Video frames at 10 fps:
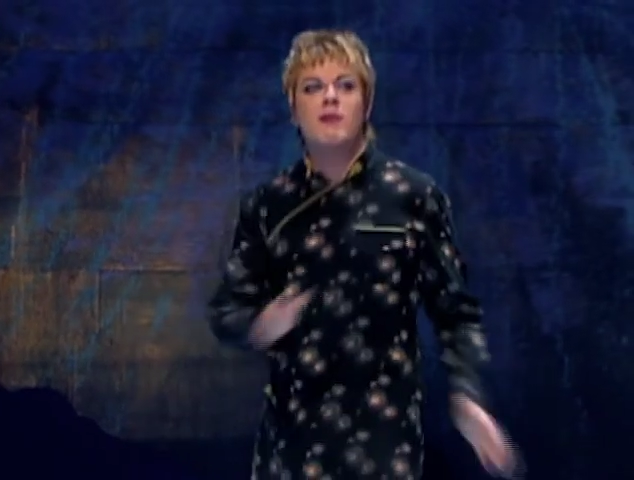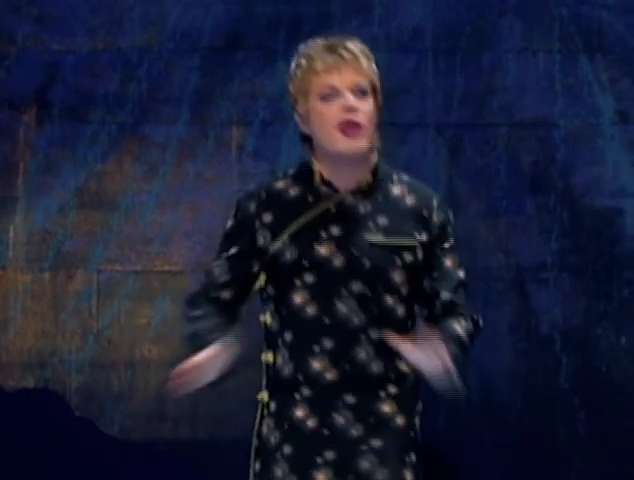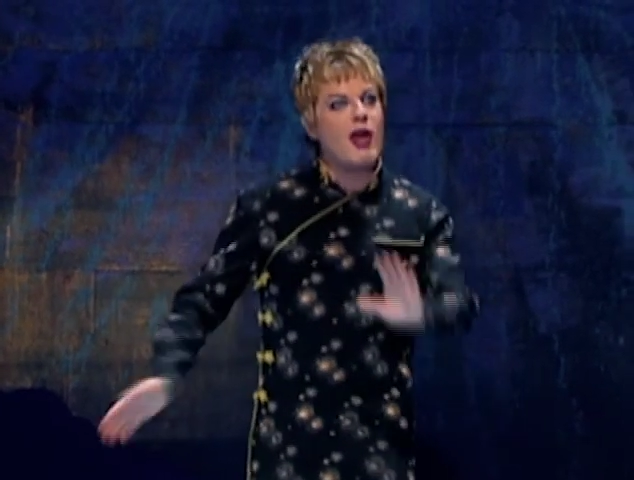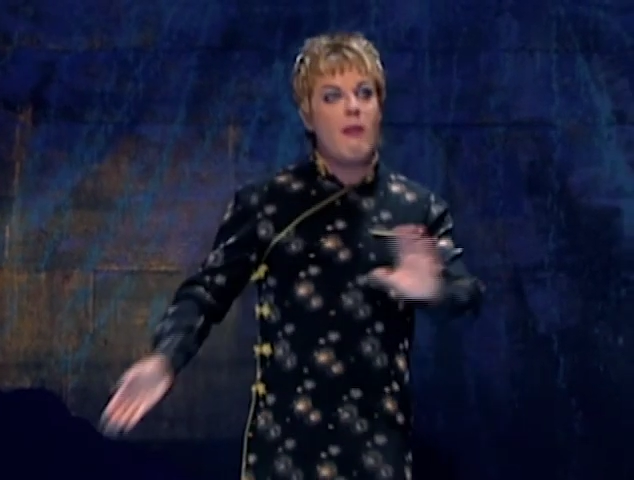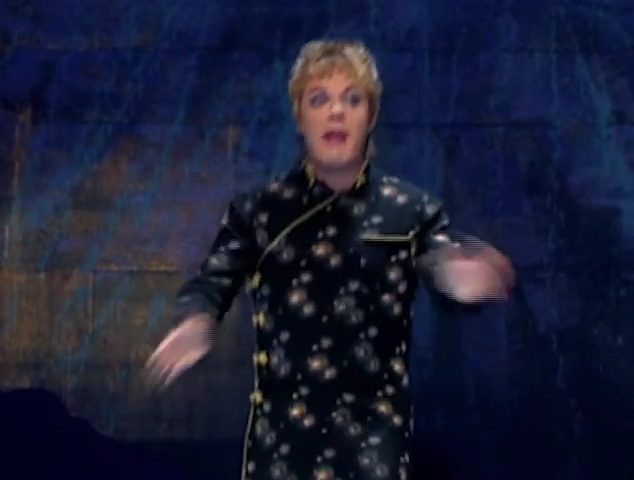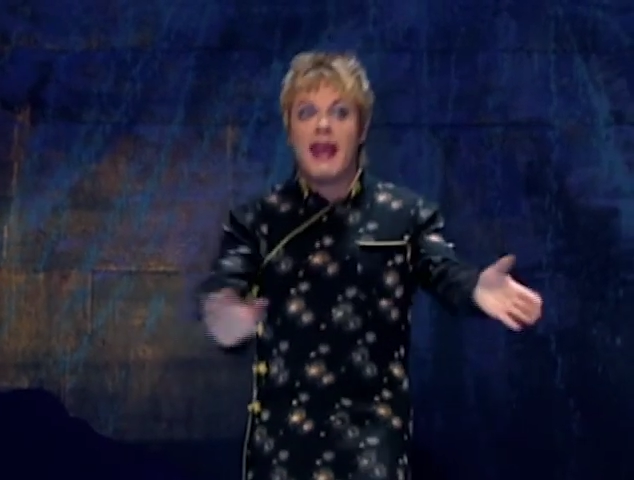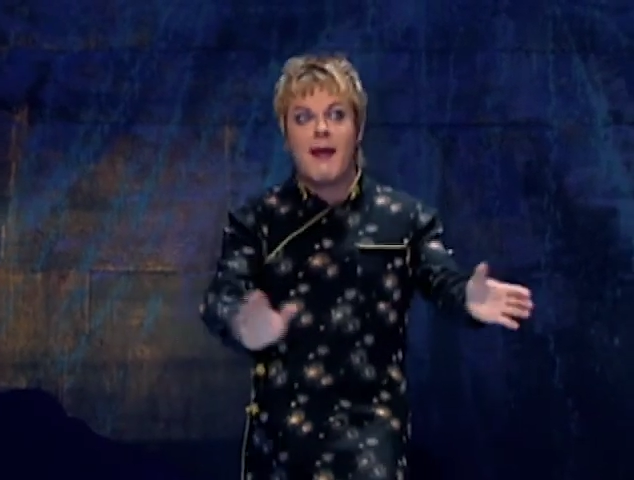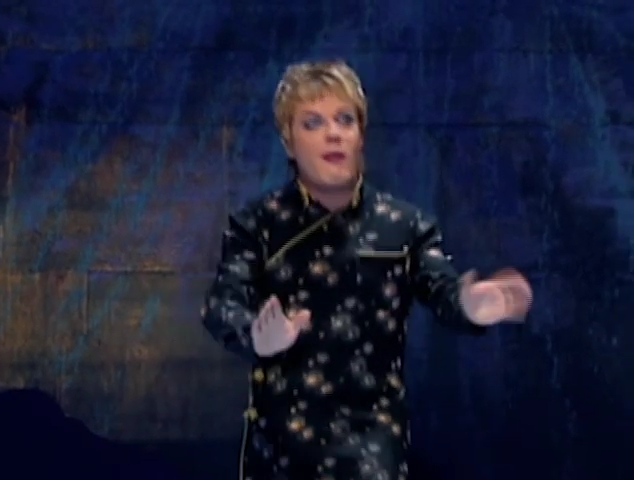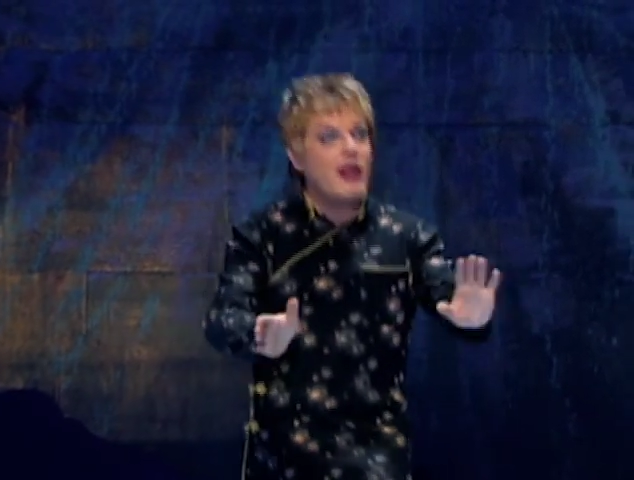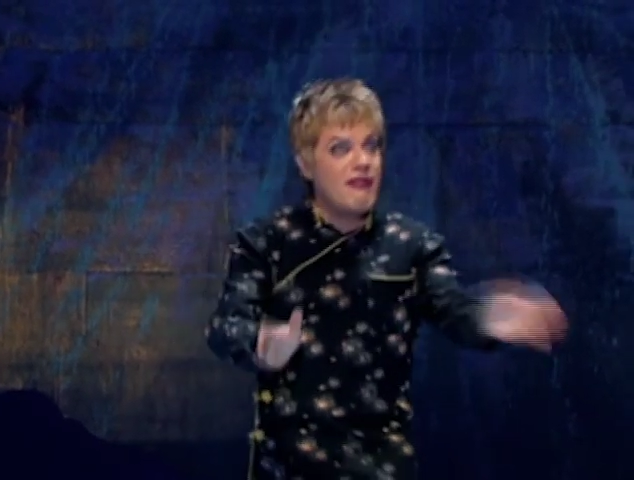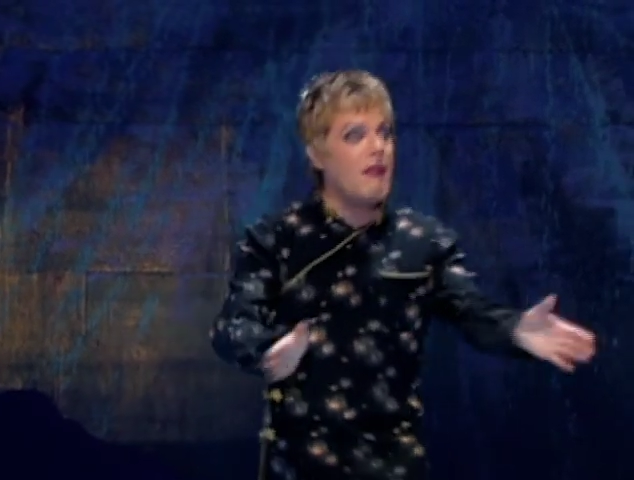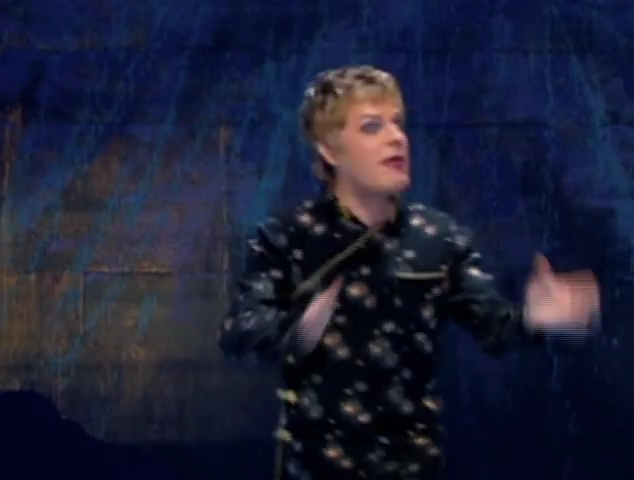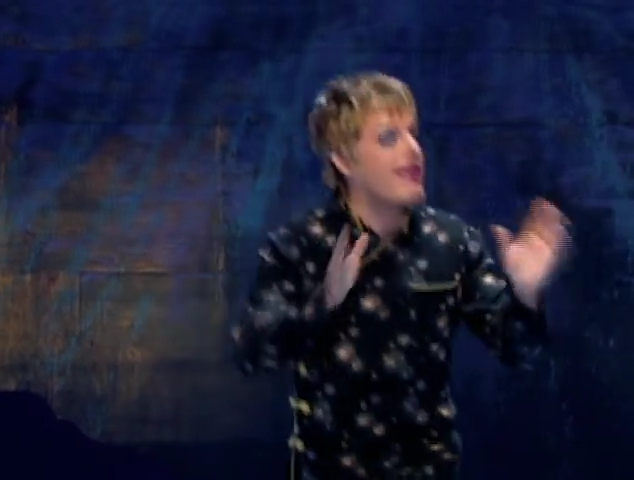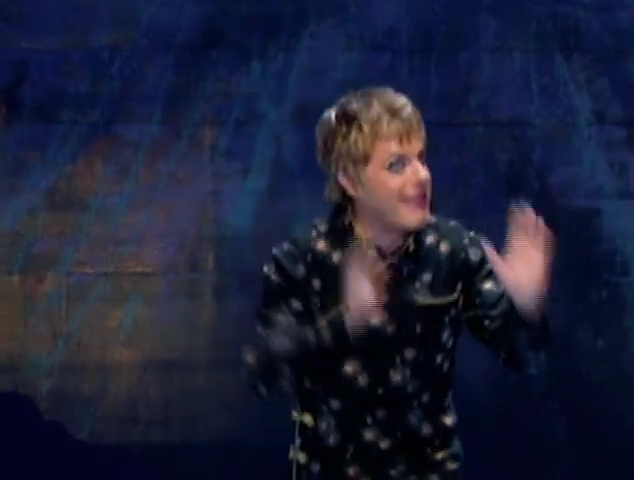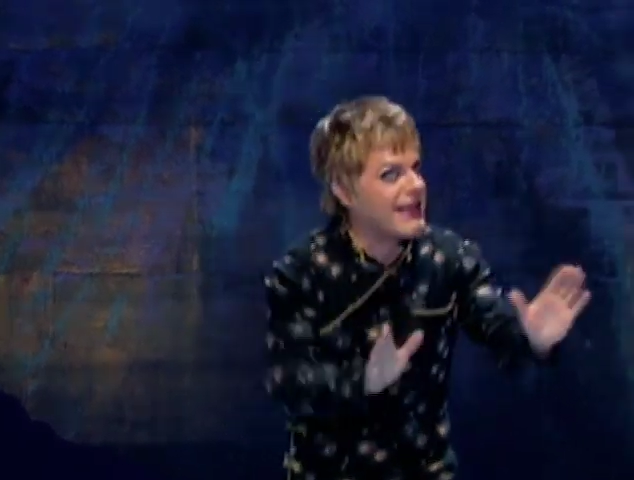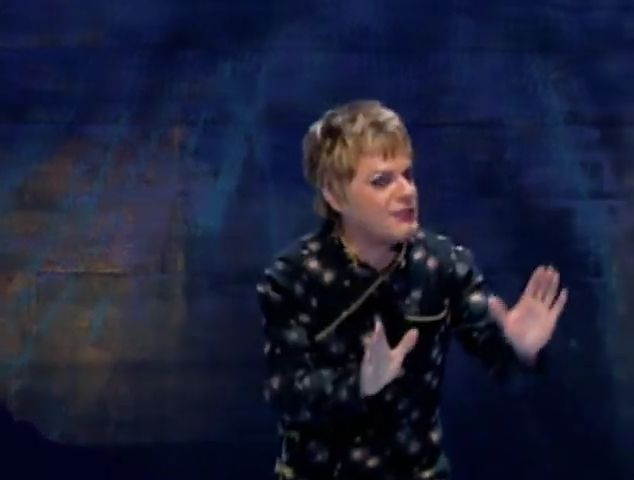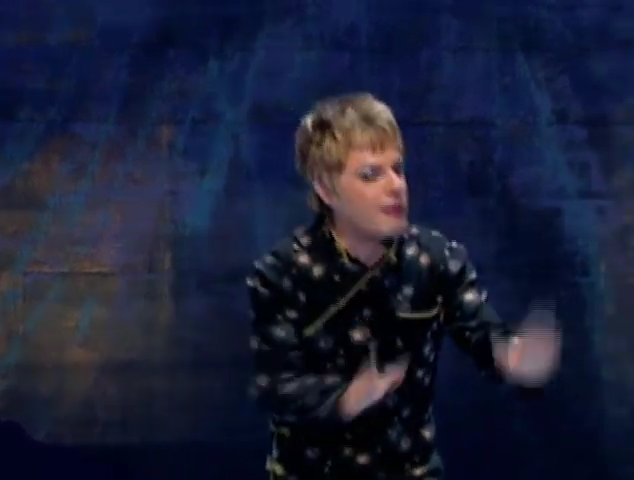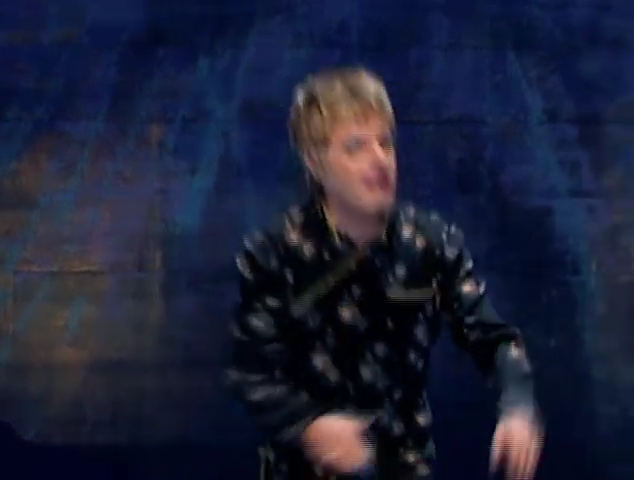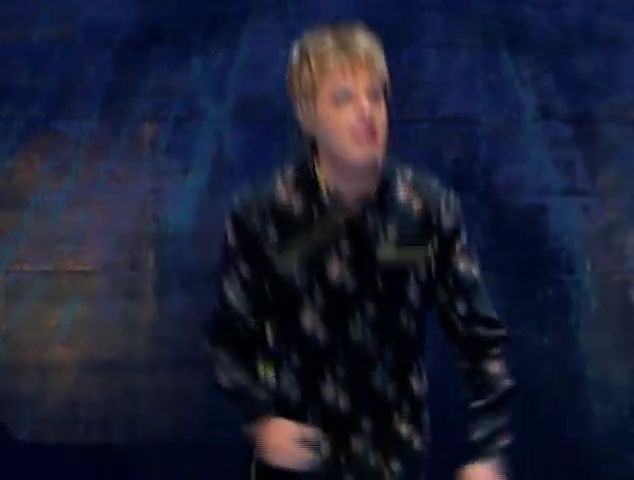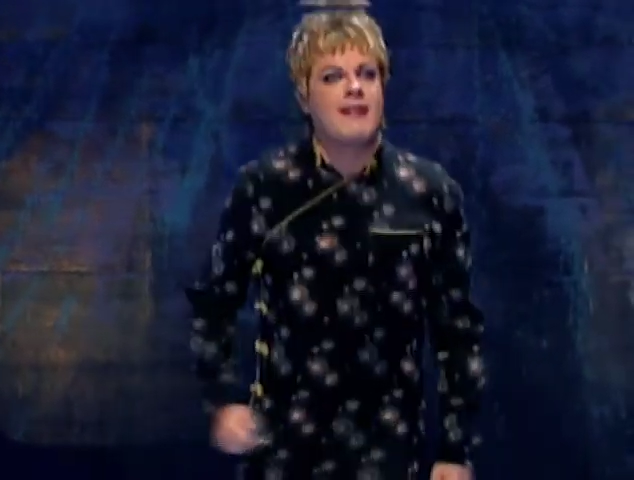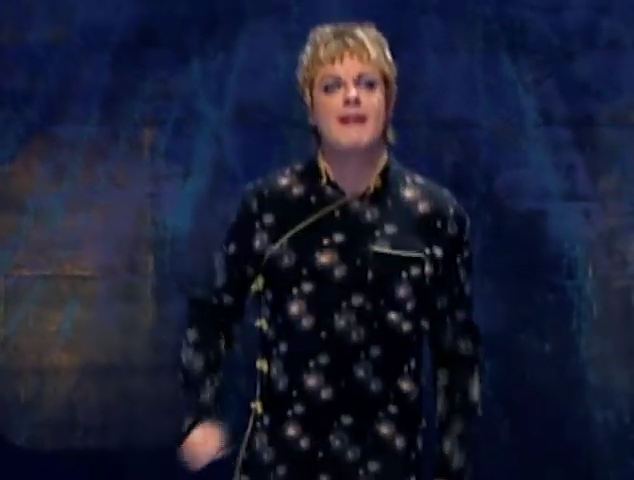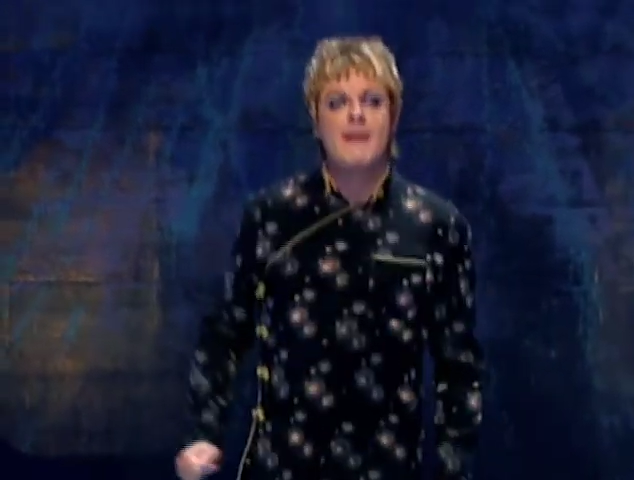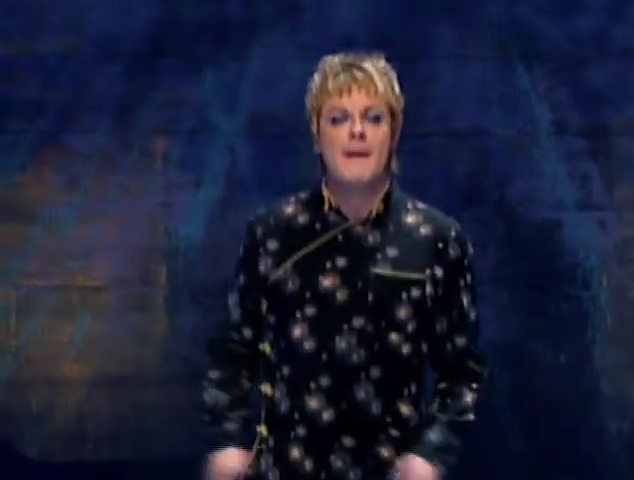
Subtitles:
putting on makeup when you're up there, that's where it is.